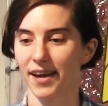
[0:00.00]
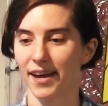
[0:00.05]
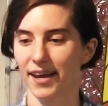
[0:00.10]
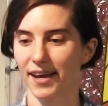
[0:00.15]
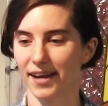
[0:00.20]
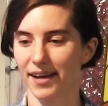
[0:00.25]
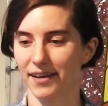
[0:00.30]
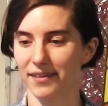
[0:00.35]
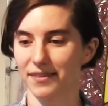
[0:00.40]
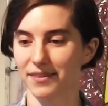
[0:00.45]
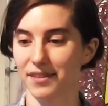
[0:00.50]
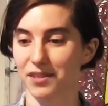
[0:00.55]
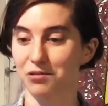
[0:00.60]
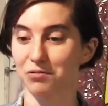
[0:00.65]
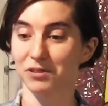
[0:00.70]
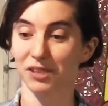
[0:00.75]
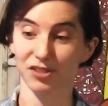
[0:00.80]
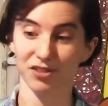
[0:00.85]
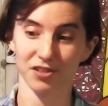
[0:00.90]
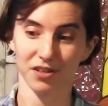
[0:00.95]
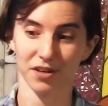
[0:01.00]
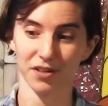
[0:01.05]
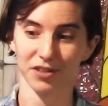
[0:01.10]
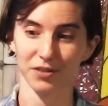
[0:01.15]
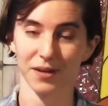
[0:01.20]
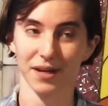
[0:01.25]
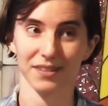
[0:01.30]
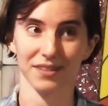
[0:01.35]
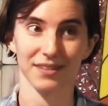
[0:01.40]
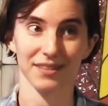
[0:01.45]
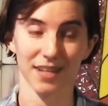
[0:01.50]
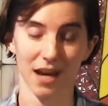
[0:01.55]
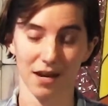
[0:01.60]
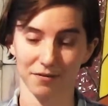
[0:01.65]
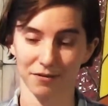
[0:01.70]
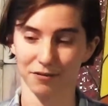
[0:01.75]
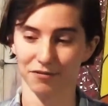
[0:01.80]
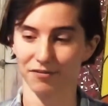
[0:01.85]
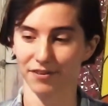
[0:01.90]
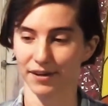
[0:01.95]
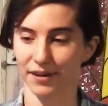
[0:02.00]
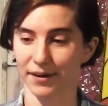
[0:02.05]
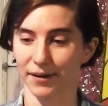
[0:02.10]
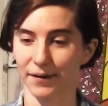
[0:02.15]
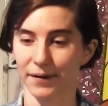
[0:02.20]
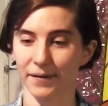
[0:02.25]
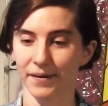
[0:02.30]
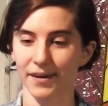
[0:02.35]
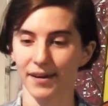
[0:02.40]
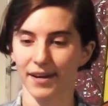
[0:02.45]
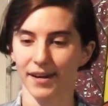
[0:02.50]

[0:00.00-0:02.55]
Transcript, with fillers: And this religion also has a devil figure,